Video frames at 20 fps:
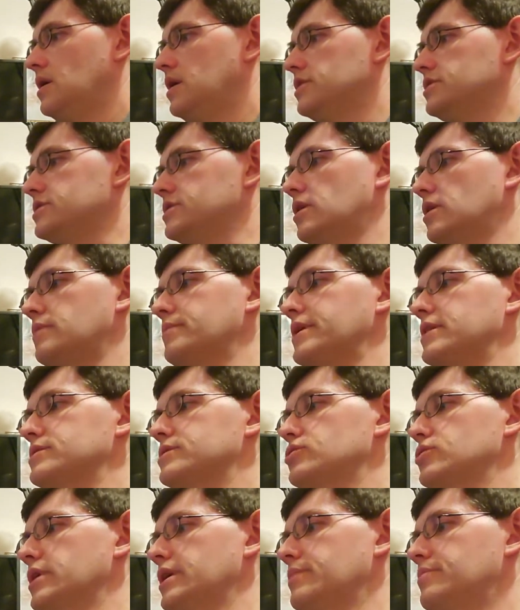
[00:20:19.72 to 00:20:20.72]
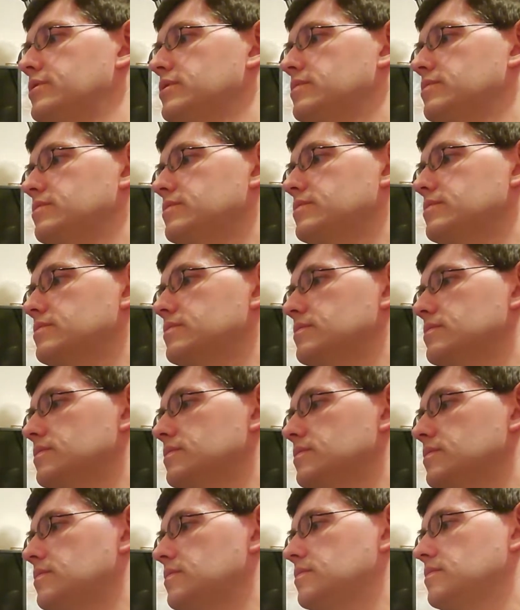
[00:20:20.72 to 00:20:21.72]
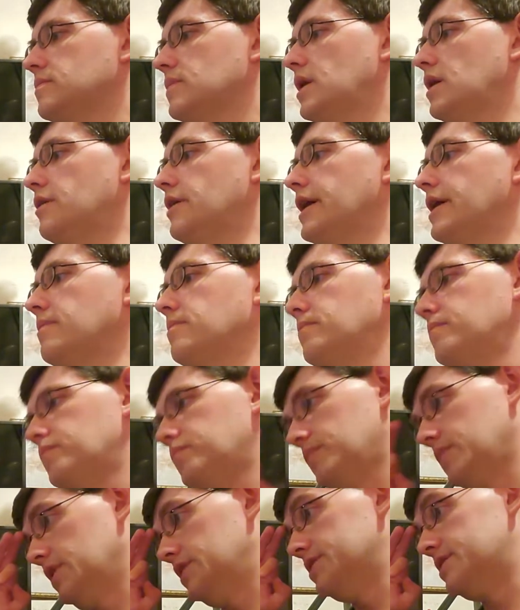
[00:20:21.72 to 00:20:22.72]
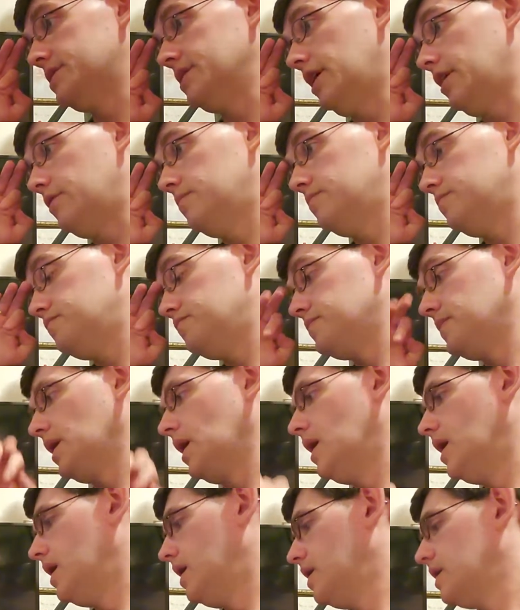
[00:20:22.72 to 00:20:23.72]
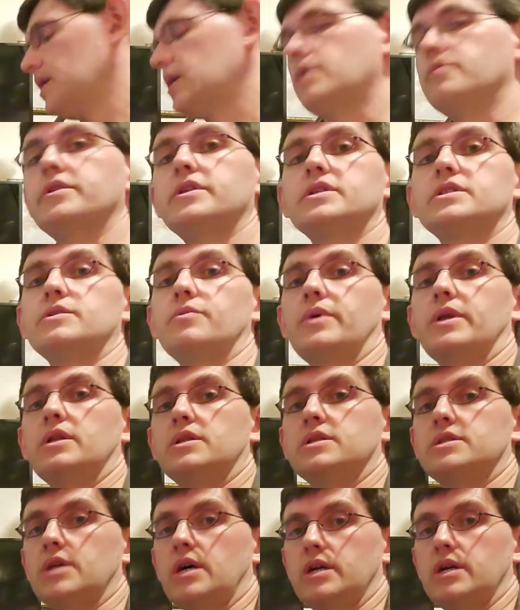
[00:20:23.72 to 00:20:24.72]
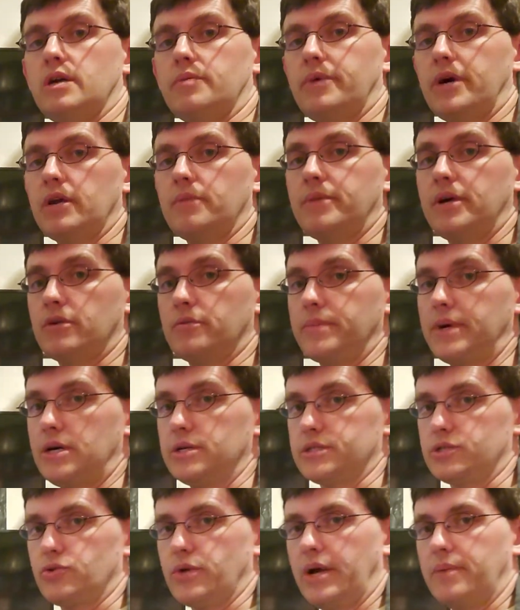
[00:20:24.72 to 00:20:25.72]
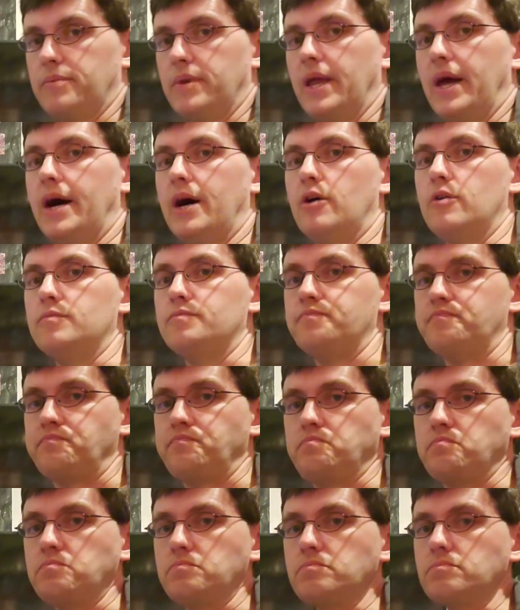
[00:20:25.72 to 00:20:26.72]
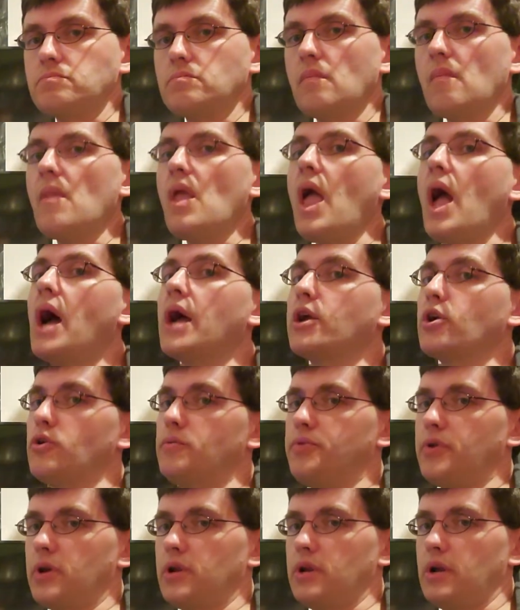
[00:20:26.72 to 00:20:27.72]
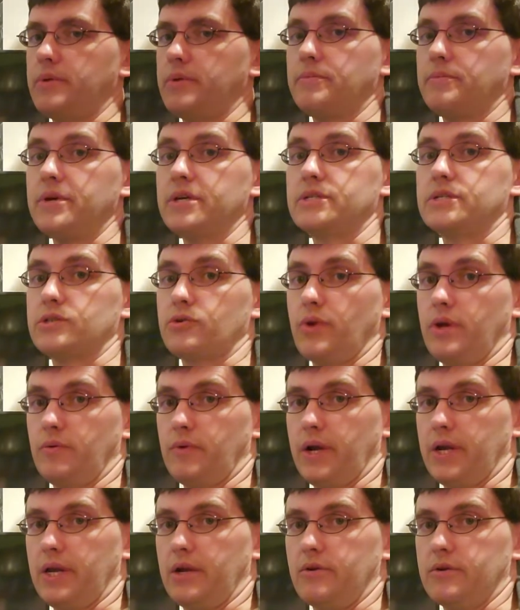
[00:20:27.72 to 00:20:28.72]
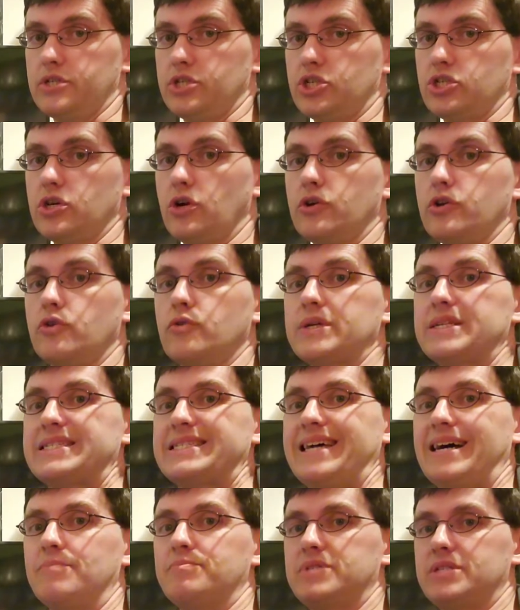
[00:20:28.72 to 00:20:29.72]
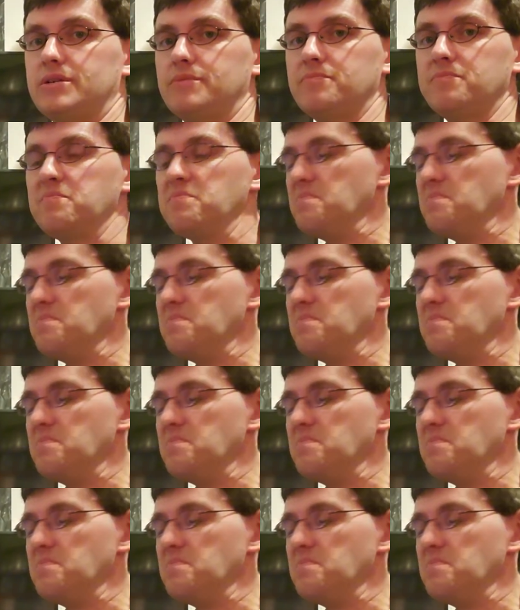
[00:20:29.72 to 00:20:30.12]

I'll just call it Mousetrap. Alright, so, a couple things I wanted to tell you about a Better Mousetrap. Now, I could put it up on the big screen right here and show you, except